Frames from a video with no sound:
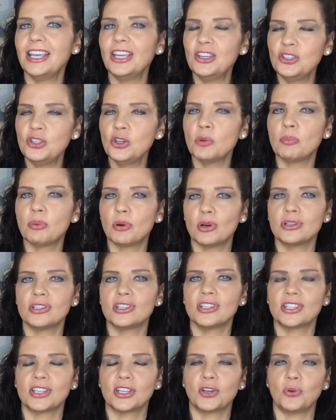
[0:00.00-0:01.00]
in your
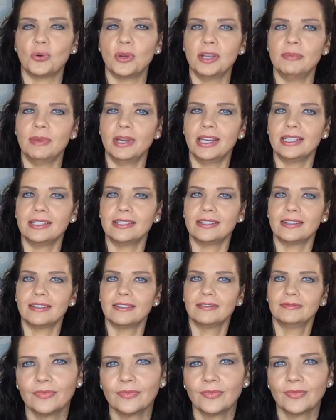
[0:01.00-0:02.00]
purchase agreement.
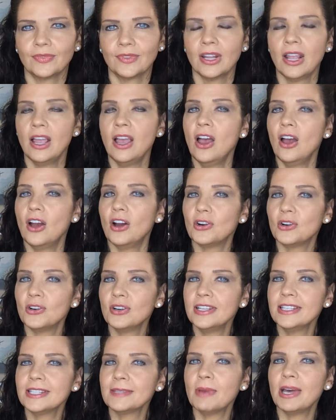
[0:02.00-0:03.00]

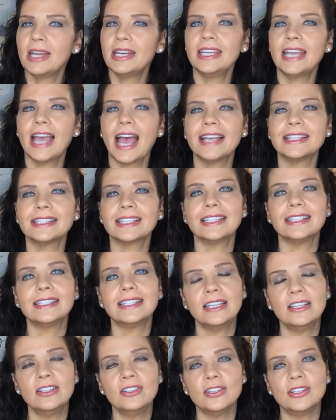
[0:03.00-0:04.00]
Earnest money has
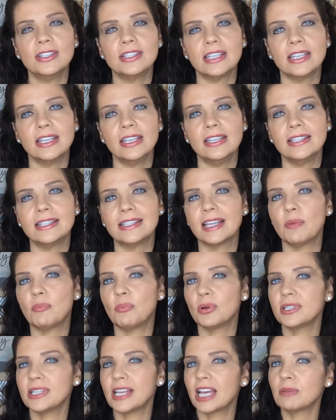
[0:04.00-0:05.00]
contingencies that
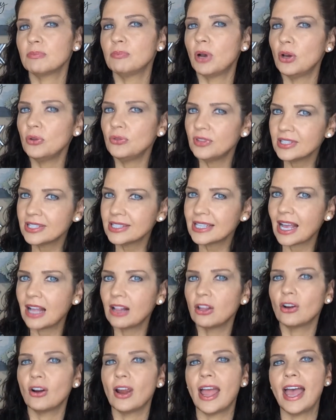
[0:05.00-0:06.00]
protect both the
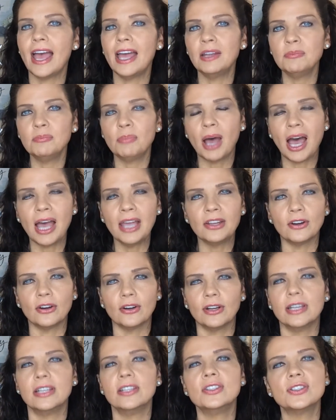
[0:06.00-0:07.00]
seller and
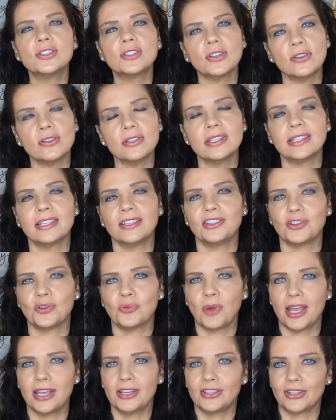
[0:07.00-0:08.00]
buyer in certain
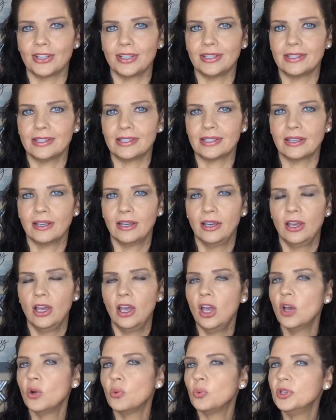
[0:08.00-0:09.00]
situations.
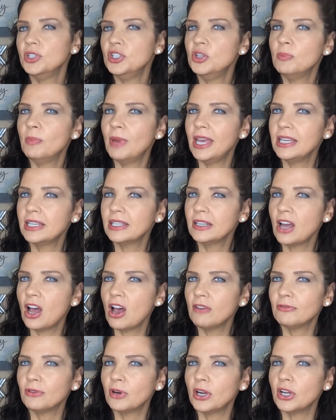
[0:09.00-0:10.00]
When you make an
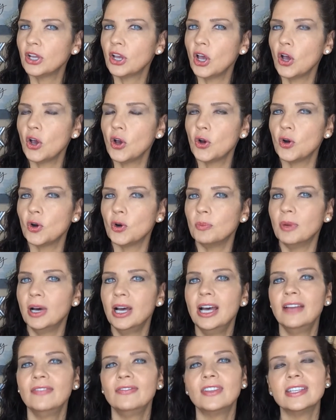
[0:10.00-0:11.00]
offer on a home,
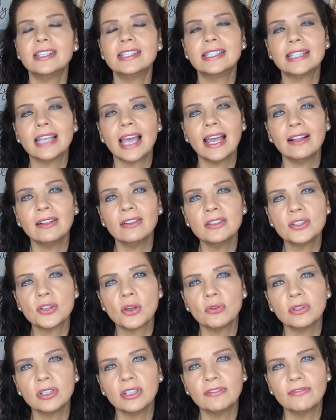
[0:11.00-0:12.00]
the sale is only